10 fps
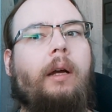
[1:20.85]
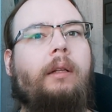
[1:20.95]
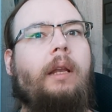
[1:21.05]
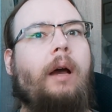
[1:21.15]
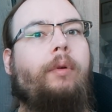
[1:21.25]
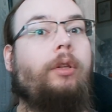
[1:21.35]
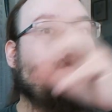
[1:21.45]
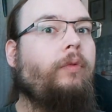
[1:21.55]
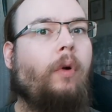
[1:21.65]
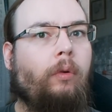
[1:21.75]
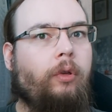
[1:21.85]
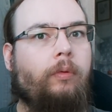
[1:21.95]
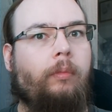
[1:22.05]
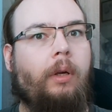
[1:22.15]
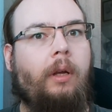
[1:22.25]
and now a new
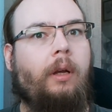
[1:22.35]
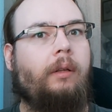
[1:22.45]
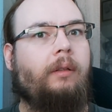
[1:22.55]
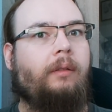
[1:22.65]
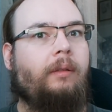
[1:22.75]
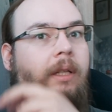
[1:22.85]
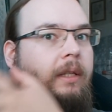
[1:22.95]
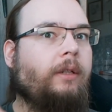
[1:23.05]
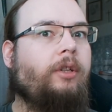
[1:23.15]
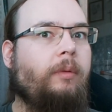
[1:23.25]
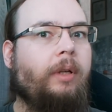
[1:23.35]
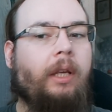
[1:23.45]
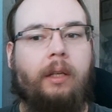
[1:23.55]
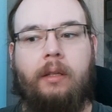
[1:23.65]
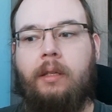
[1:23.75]
volume essentially
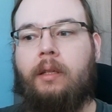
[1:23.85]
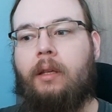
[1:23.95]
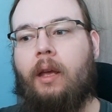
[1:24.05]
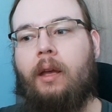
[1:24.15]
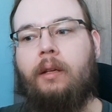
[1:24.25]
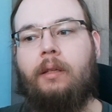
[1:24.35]
begins.